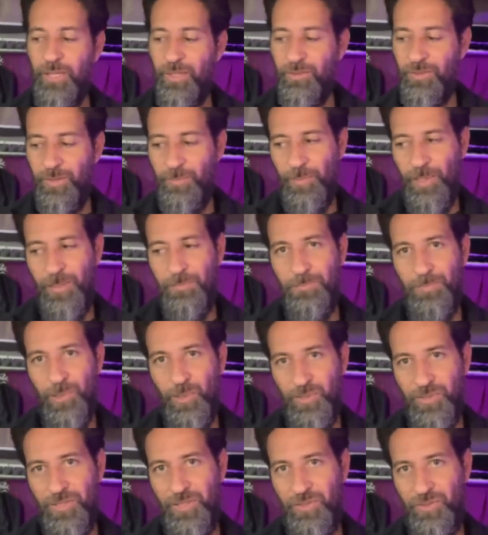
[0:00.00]
than my
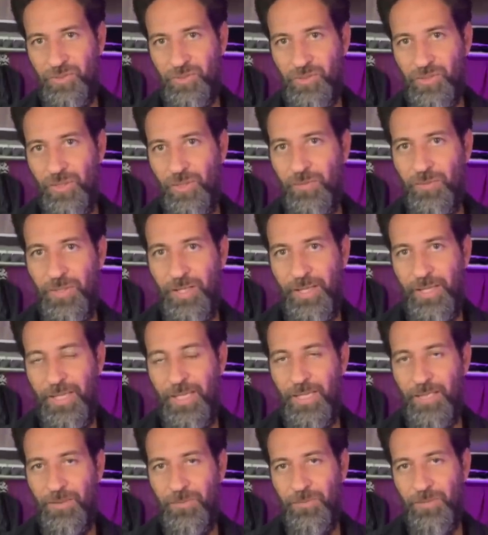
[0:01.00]
built-in stove that I
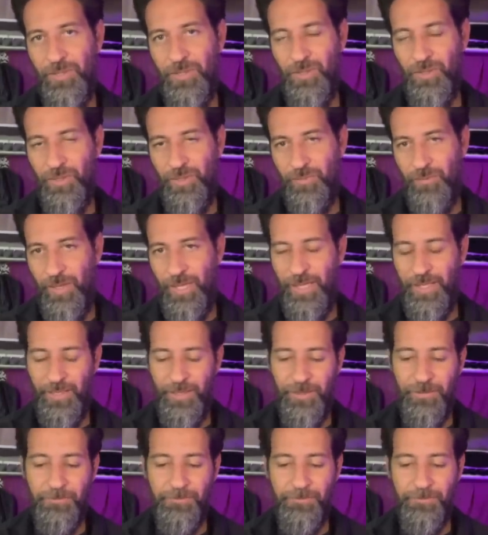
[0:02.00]
have here in the van,